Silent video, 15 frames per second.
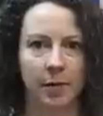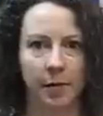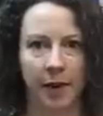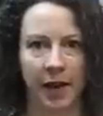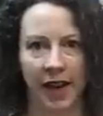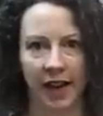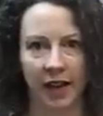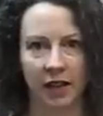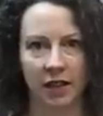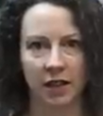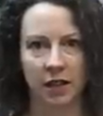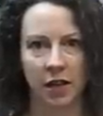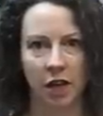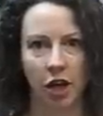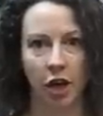
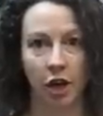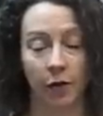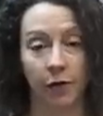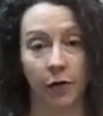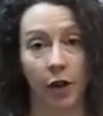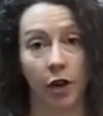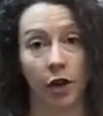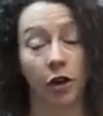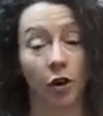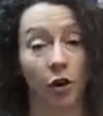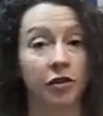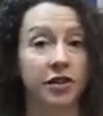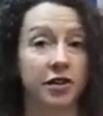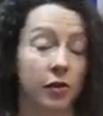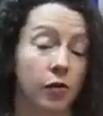impact of
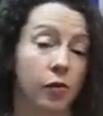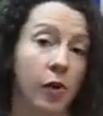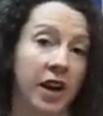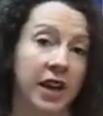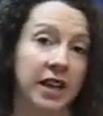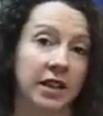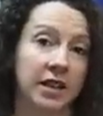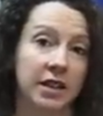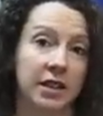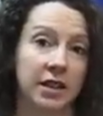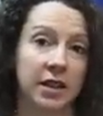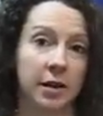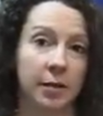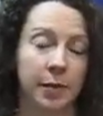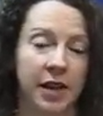lots of weight
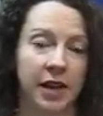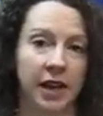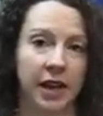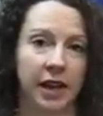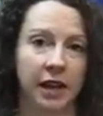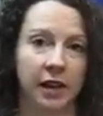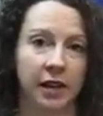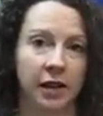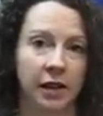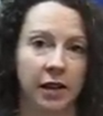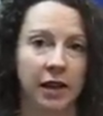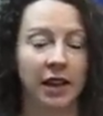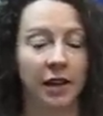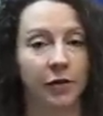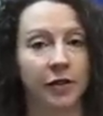being
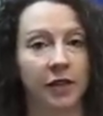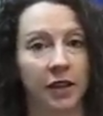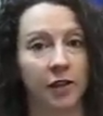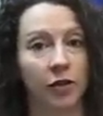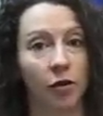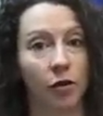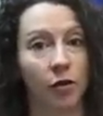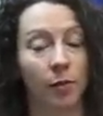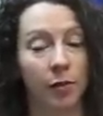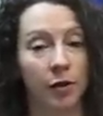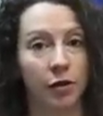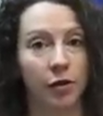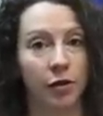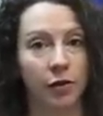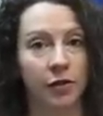lifted or
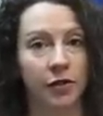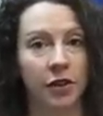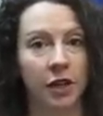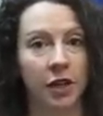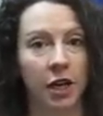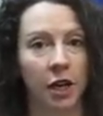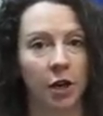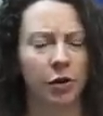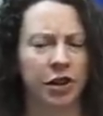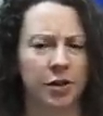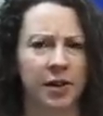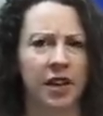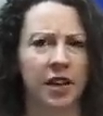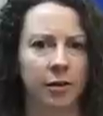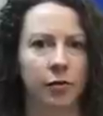moved,
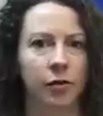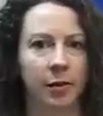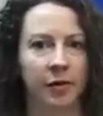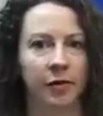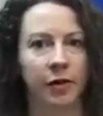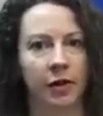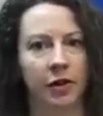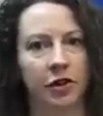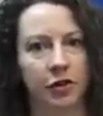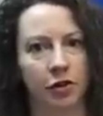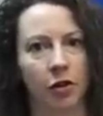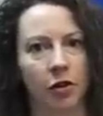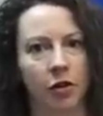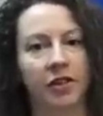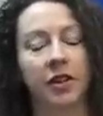which makes women feel
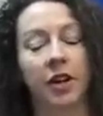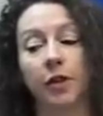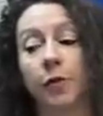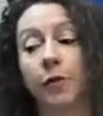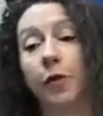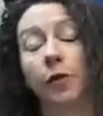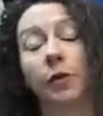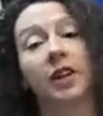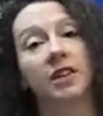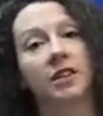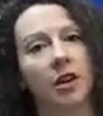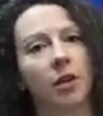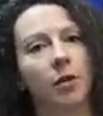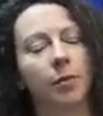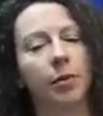strong. So for
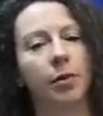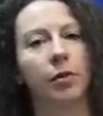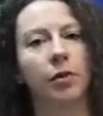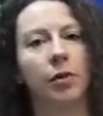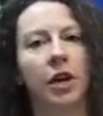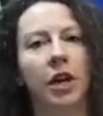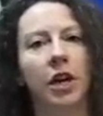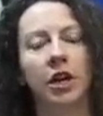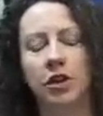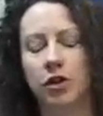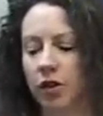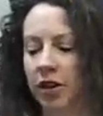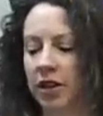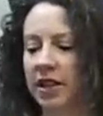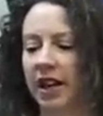example, you
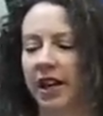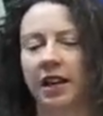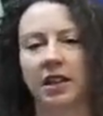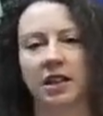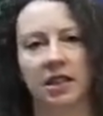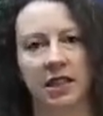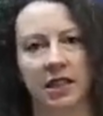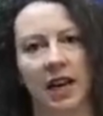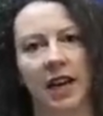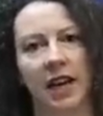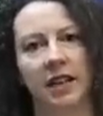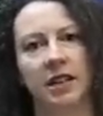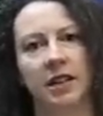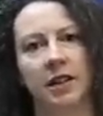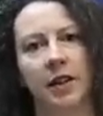can take a
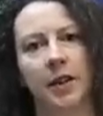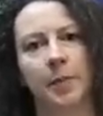sled